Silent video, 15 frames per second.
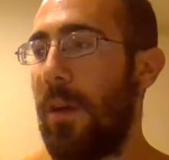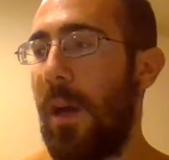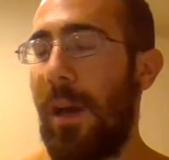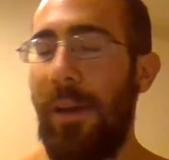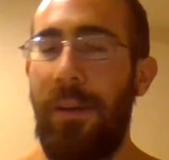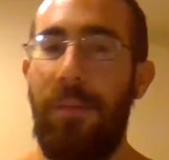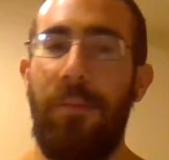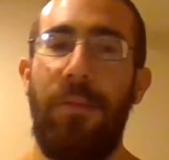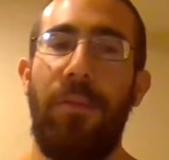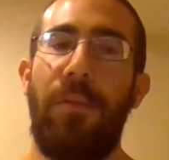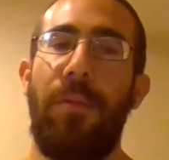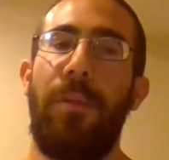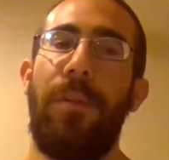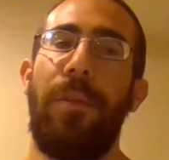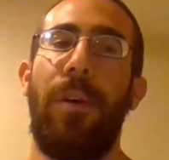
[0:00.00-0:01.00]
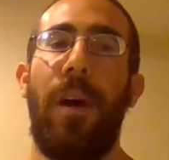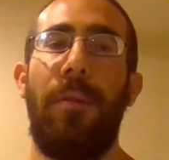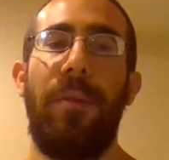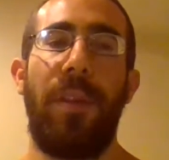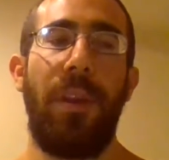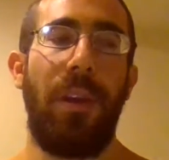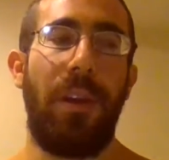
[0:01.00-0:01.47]
I I've
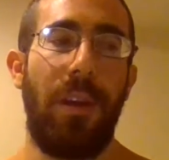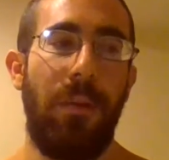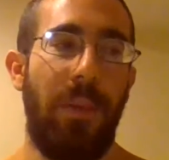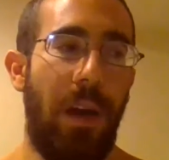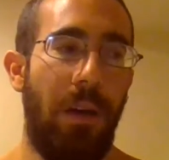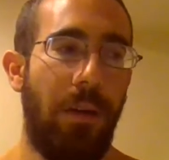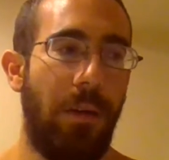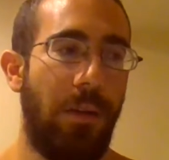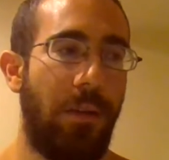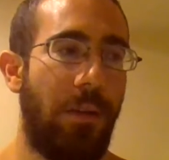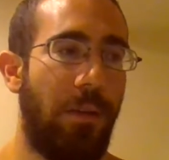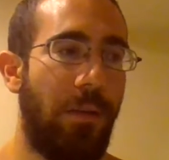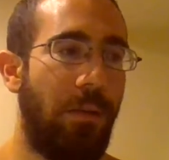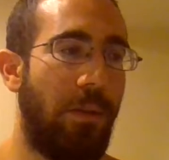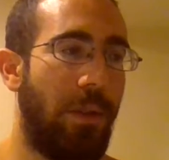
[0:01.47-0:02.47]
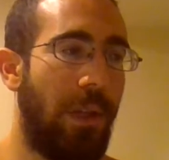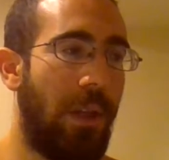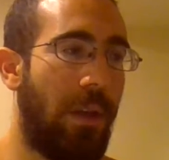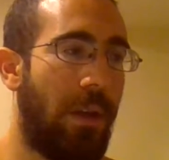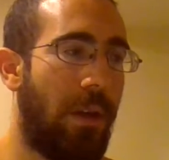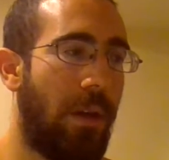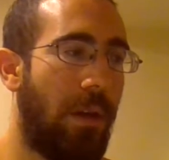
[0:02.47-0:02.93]
been thinking about doing
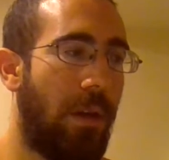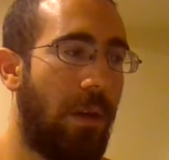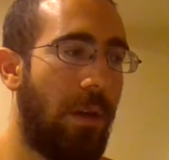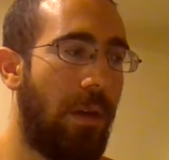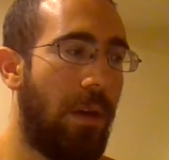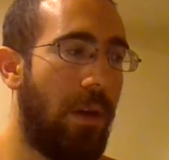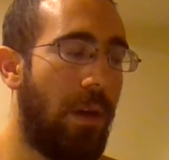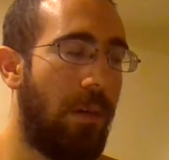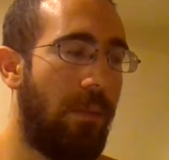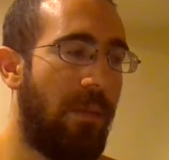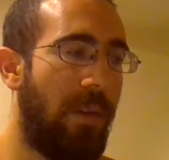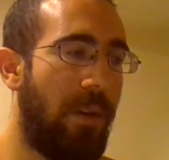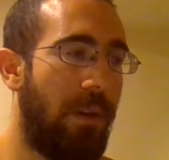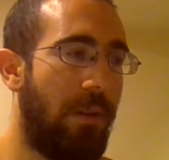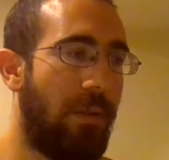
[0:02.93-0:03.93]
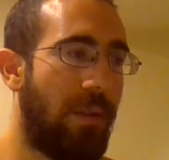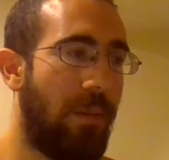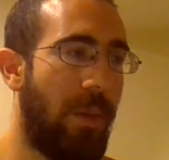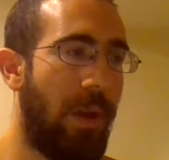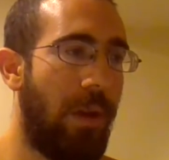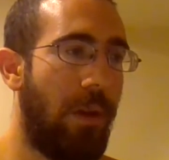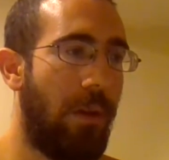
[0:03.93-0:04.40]
like videos of
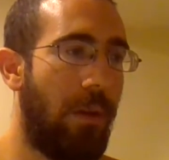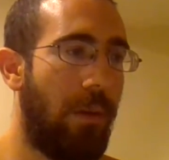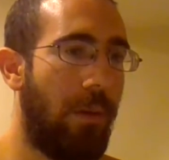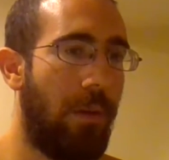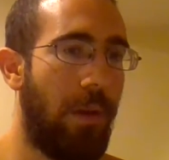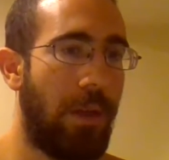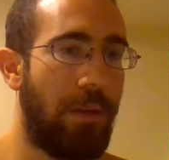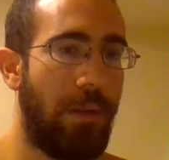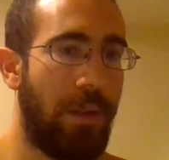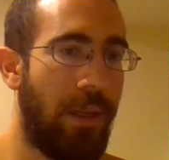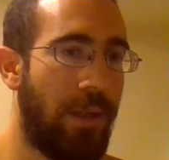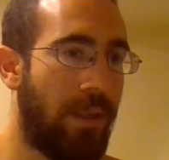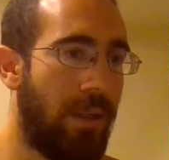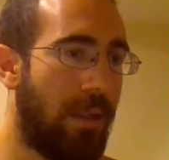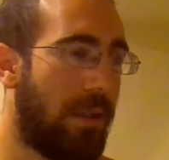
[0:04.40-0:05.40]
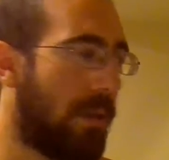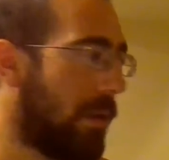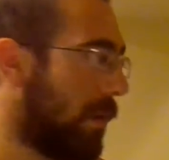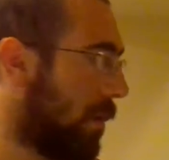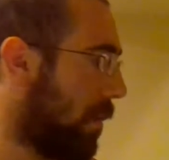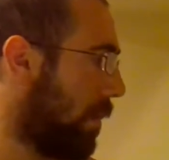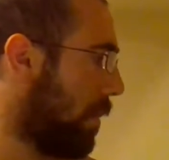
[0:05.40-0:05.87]
my exercises,
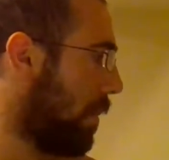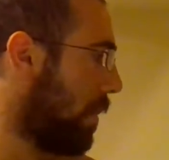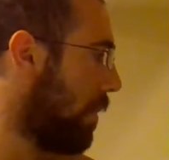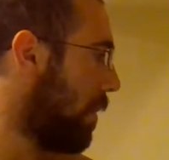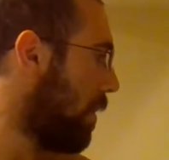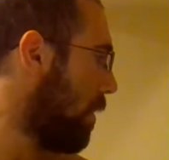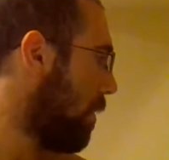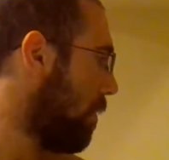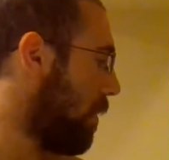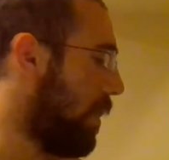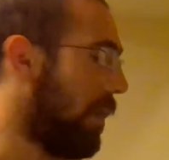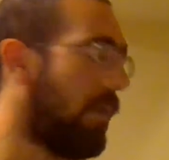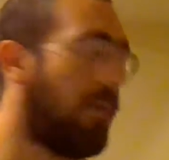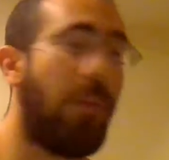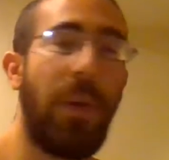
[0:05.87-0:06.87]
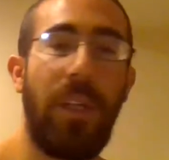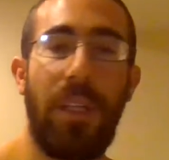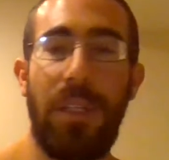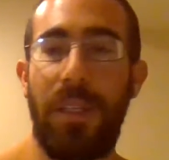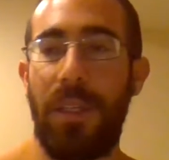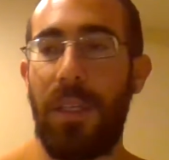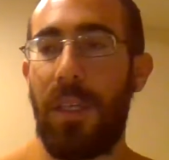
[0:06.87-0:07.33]
my lift
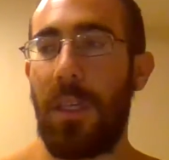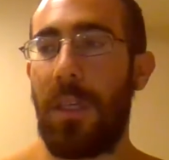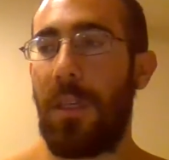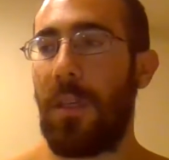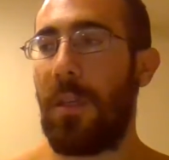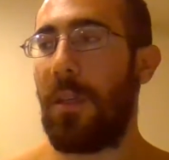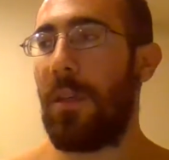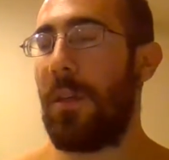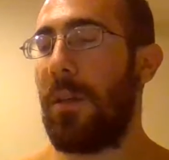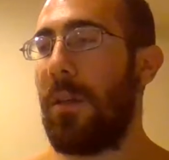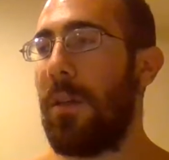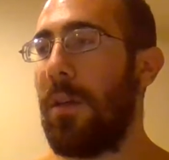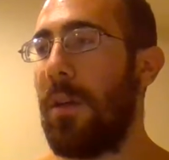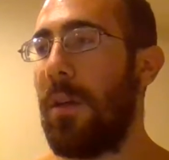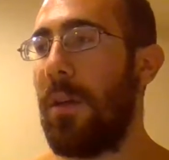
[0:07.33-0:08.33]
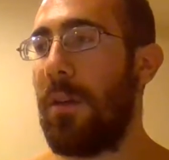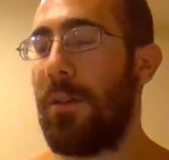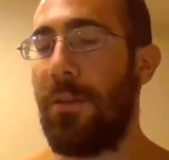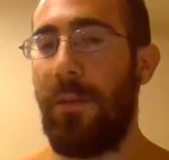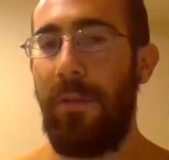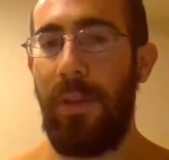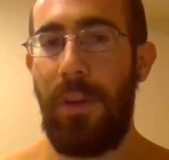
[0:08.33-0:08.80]
weights,
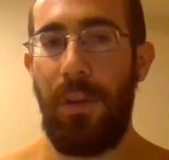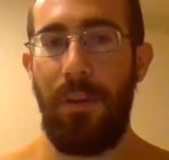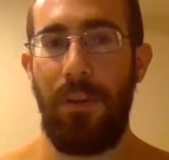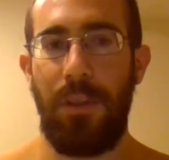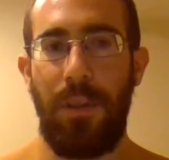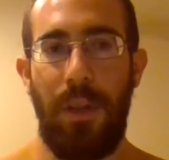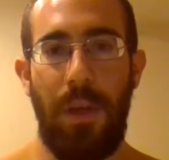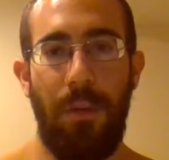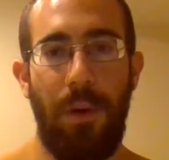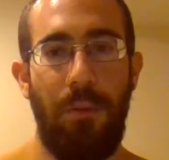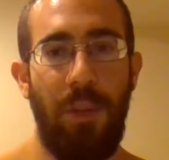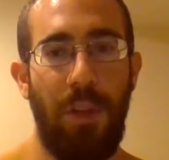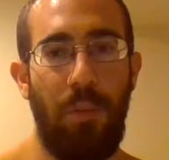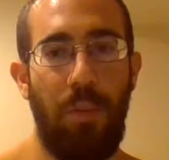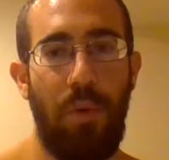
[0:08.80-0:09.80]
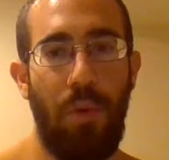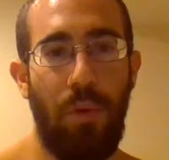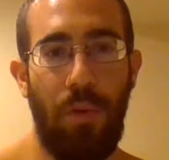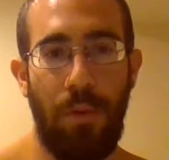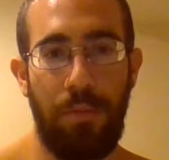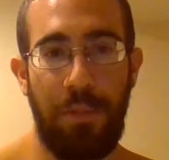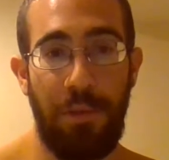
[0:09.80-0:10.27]
doing videos of like when I'm in the
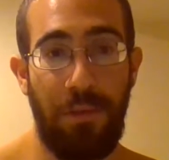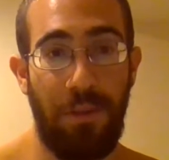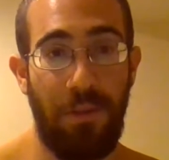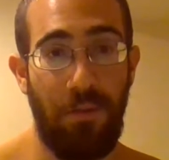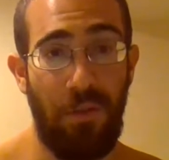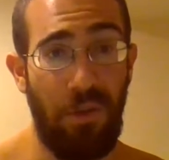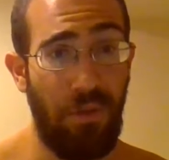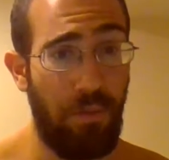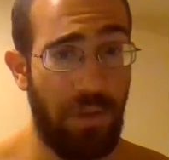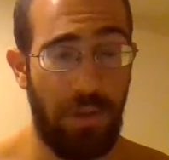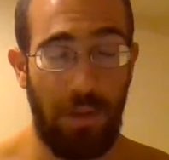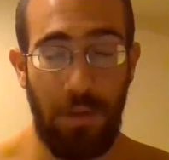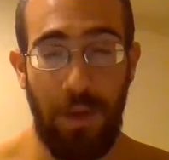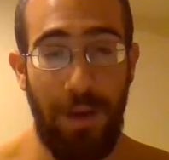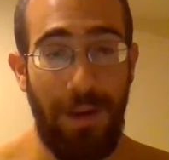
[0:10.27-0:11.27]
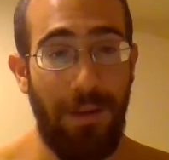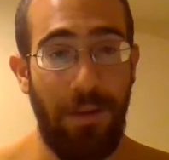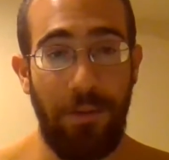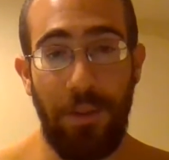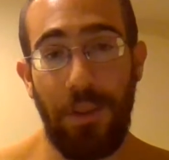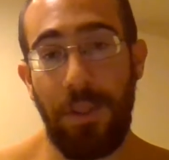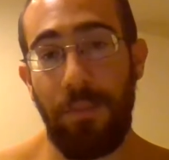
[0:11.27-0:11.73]
pool, shoot some hoops. I don't
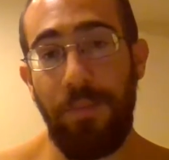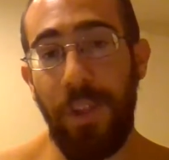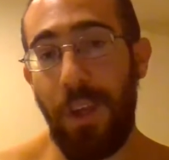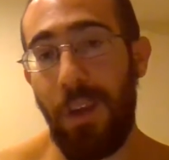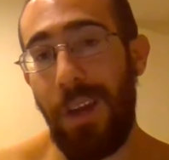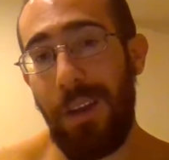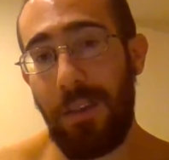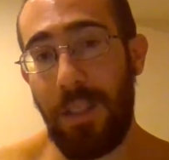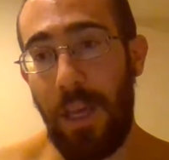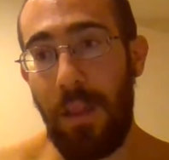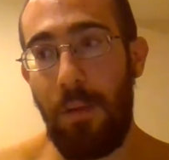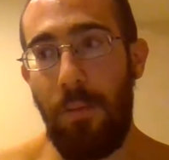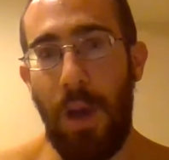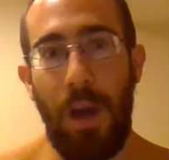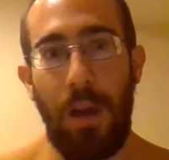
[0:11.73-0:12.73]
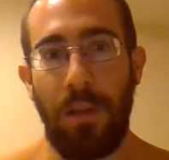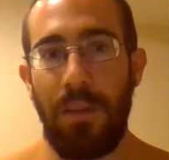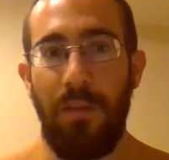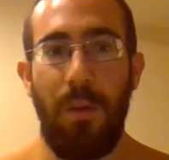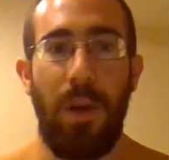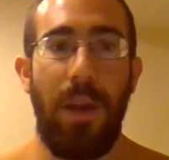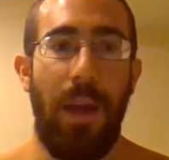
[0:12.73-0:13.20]
know, just thinking outside the box
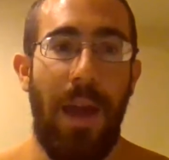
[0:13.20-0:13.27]
of what I